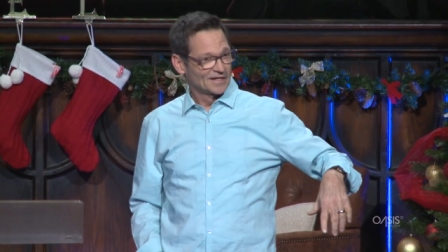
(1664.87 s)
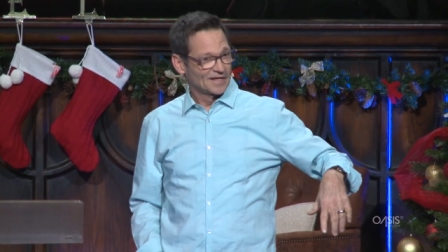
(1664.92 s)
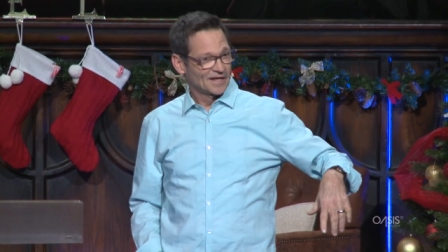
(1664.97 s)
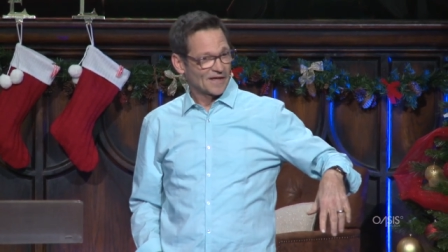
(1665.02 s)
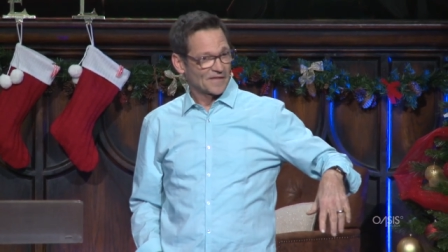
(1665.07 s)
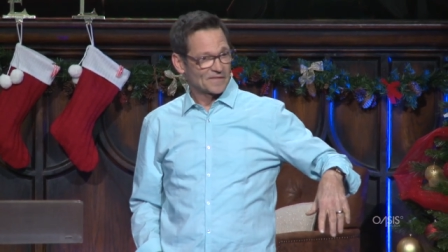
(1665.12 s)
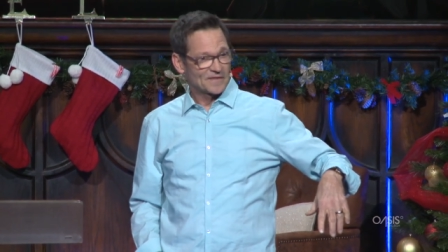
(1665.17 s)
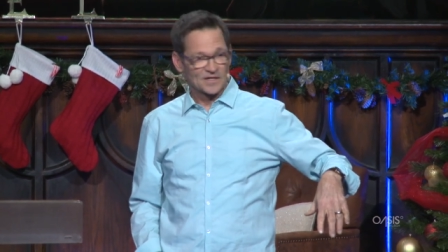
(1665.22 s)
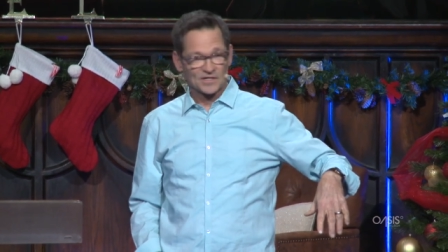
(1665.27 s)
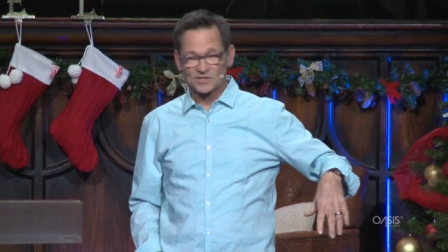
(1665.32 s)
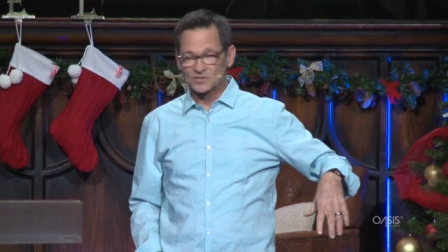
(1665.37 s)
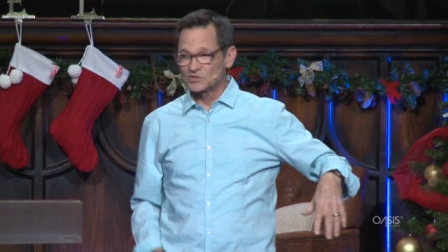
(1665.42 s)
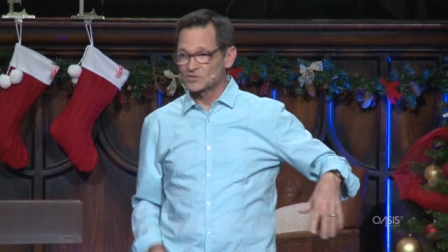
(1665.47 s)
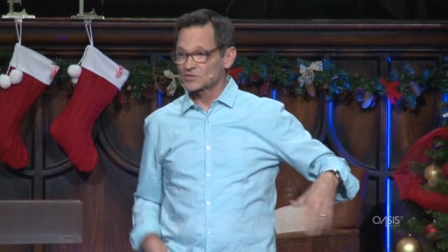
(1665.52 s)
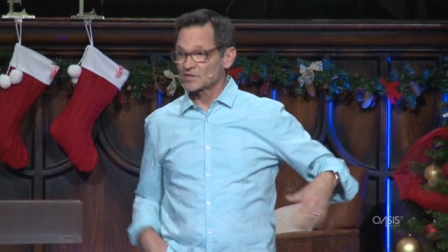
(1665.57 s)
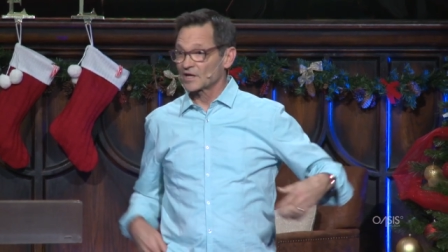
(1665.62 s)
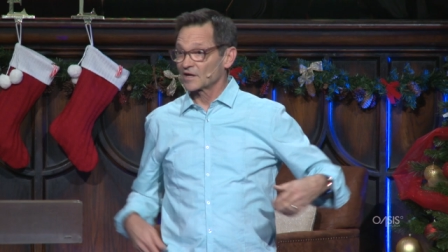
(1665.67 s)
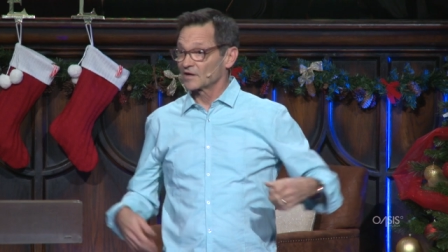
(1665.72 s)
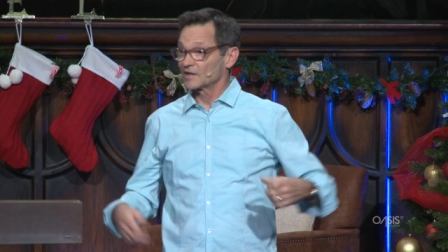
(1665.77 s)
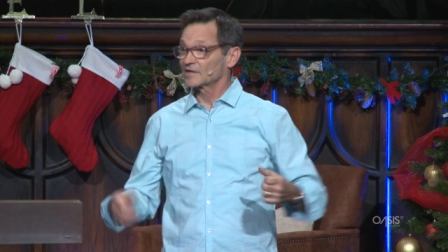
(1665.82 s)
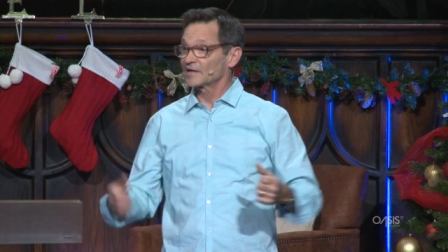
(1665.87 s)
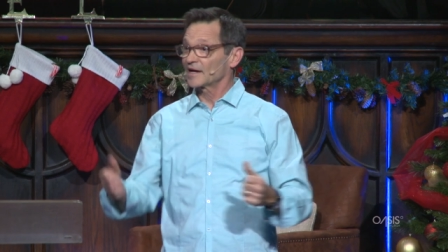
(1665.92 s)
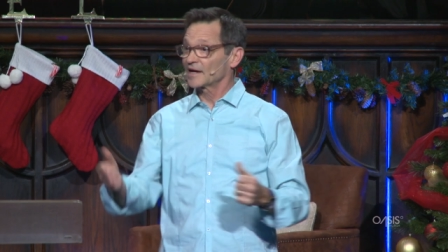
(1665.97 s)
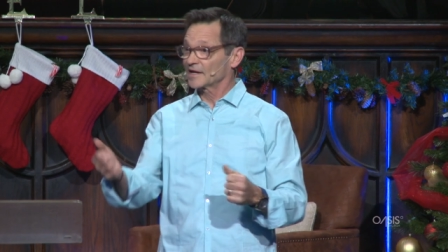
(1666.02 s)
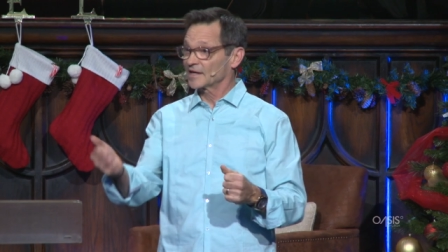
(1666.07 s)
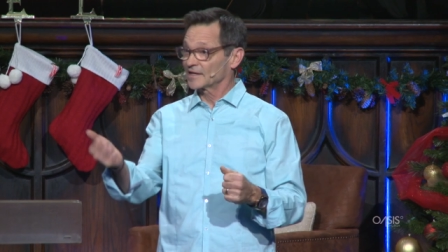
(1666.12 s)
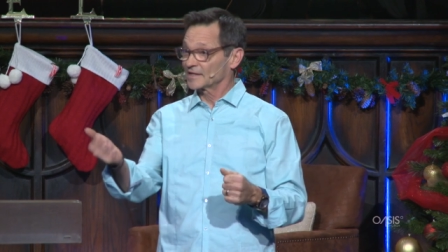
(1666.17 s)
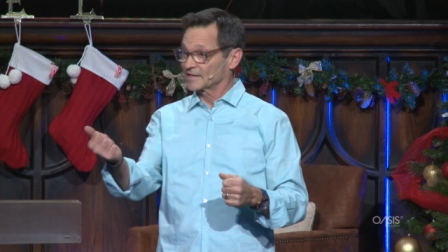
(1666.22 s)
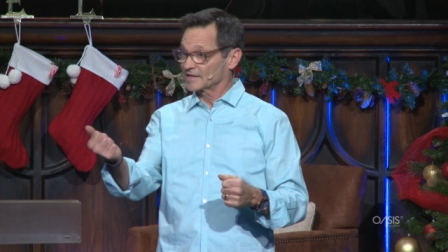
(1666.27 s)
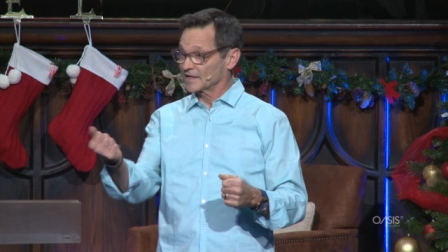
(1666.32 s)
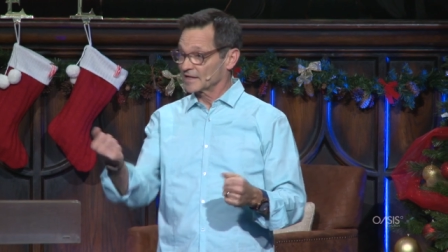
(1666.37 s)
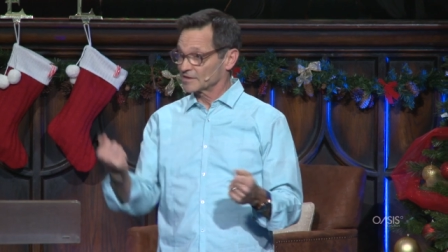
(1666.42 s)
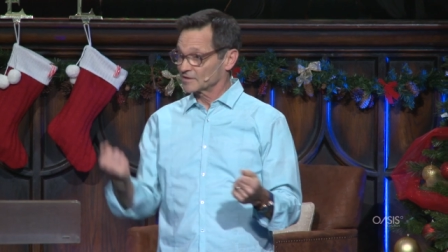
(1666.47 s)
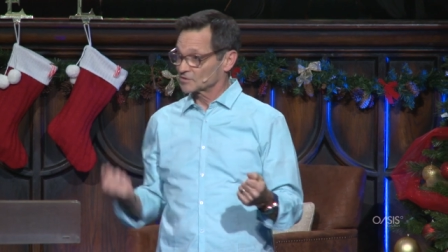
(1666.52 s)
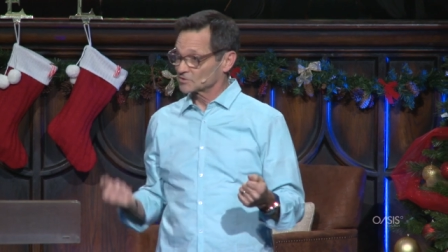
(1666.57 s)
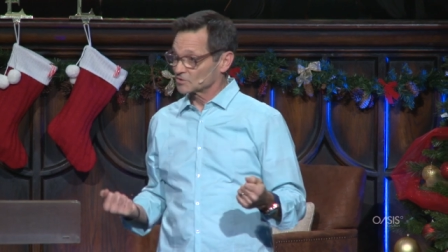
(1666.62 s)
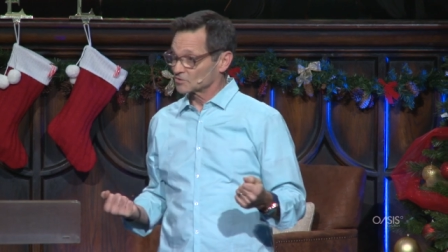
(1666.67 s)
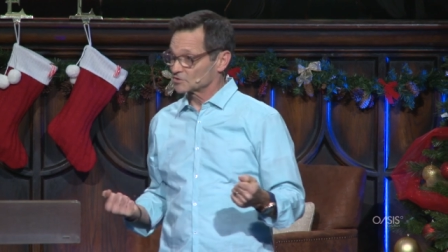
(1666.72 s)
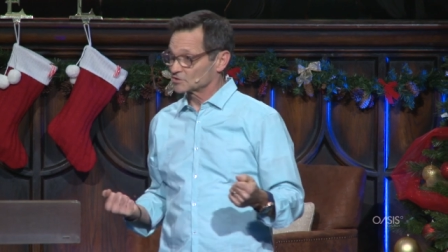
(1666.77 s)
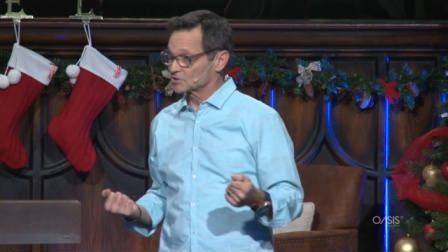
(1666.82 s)
And then she's like, okay, I got to get out of here.
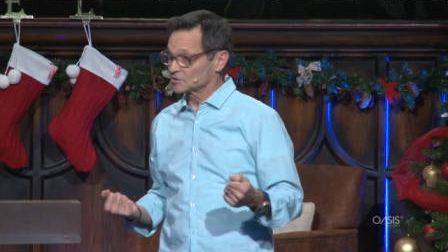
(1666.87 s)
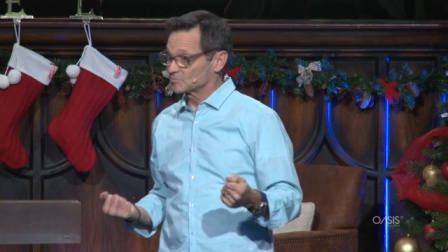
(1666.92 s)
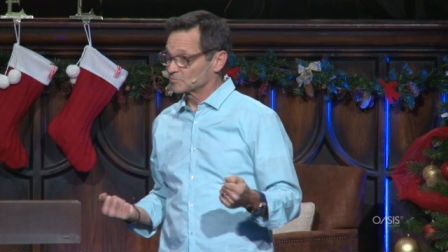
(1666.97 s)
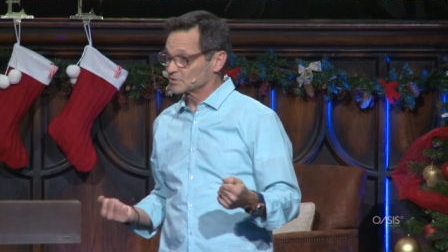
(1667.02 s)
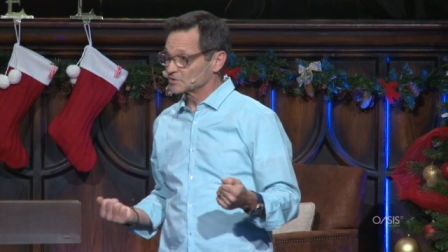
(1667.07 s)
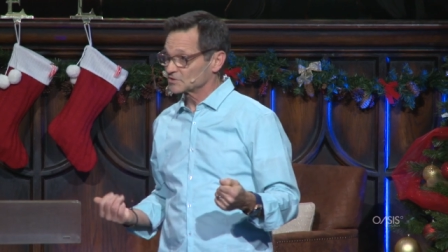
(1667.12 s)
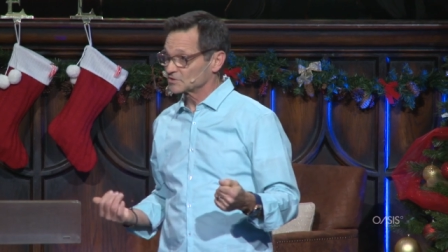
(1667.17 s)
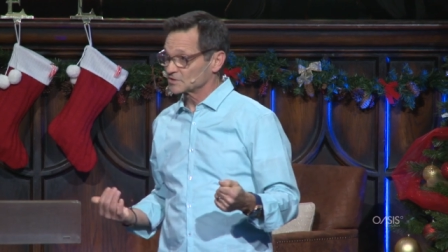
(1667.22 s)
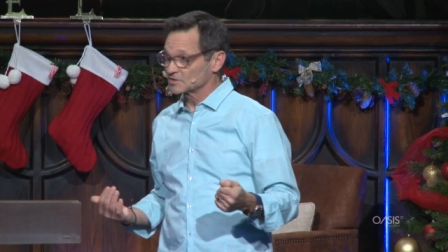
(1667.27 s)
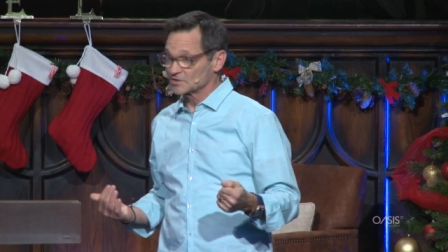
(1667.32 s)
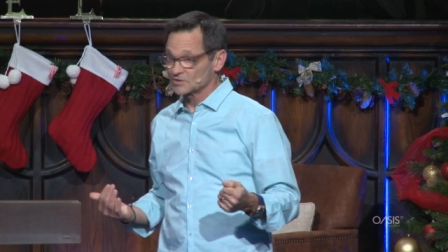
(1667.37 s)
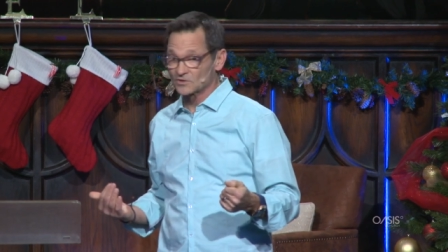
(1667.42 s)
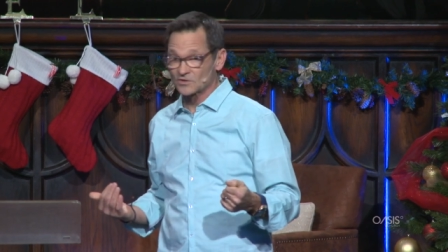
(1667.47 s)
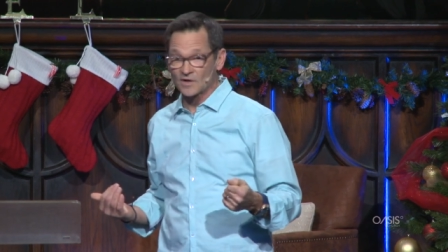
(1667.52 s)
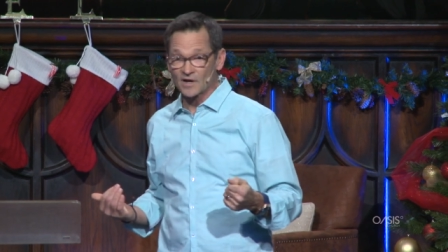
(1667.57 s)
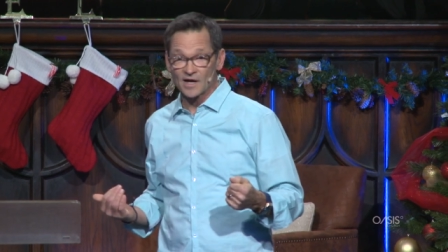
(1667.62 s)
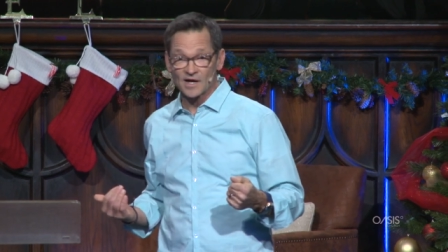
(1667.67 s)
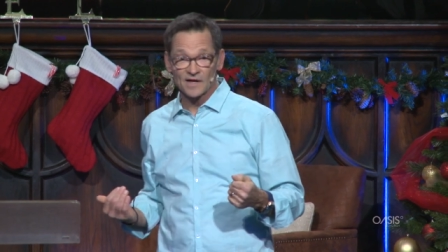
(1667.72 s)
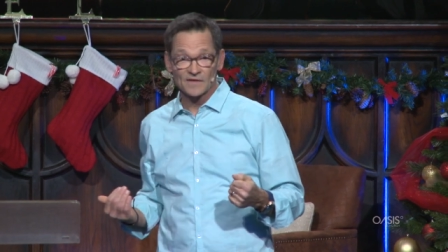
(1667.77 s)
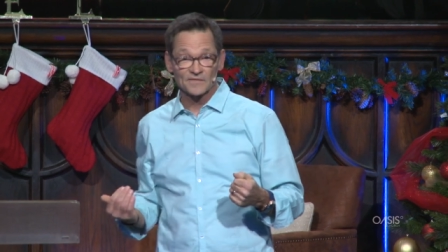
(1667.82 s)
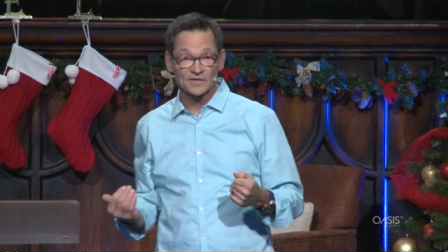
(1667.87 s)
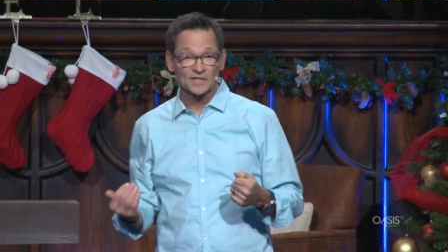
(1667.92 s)
So she puts it in drive.